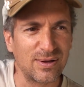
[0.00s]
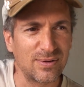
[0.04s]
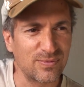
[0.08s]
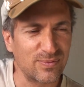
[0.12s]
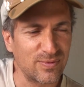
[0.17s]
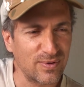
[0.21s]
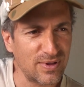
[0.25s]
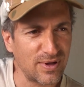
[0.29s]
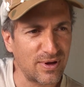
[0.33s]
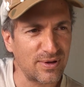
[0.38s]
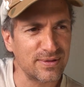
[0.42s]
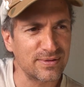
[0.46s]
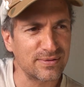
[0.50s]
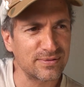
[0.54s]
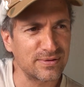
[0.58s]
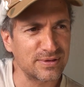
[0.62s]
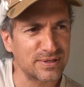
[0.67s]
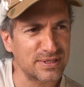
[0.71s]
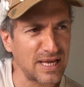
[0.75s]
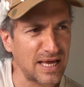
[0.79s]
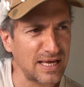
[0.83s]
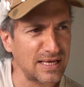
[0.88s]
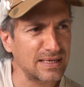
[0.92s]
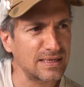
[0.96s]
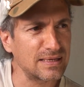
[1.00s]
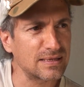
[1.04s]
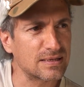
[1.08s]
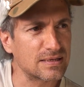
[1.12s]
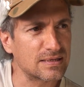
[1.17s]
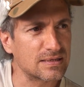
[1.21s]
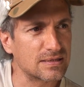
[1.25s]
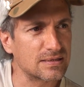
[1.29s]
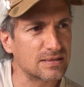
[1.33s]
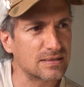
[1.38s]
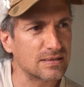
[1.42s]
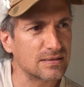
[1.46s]
with all the
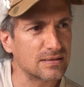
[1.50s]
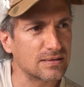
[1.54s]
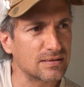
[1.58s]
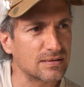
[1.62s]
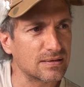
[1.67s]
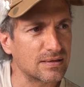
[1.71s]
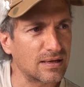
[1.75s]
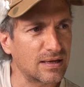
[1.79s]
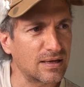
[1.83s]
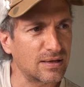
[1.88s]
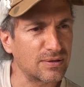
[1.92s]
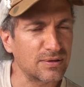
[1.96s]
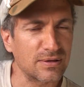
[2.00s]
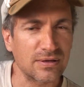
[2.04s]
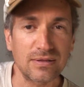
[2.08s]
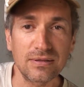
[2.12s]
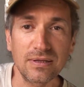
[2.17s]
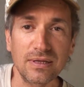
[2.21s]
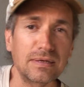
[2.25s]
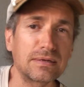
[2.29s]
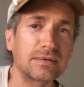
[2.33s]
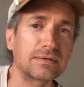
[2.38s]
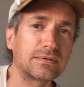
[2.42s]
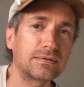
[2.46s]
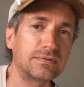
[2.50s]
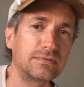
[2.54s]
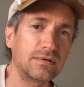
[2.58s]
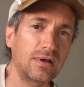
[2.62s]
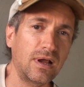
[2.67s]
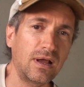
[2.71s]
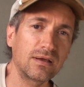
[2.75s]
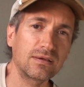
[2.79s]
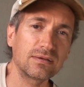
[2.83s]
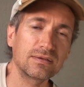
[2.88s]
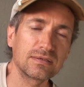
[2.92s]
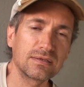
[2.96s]
science and the clinical
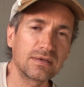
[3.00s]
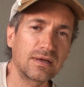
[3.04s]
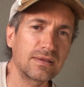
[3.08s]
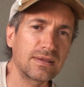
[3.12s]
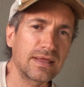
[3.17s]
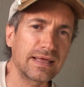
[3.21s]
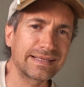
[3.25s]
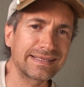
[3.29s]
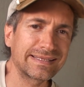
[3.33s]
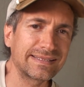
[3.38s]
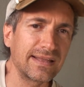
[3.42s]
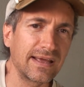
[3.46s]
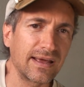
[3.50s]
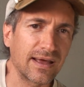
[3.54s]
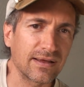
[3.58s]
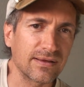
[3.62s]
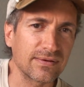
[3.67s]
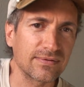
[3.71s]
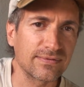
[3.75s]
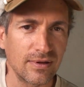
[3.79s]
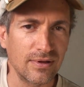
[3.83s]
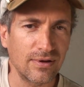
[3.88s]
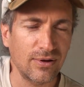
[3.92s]
trials and all that stuff?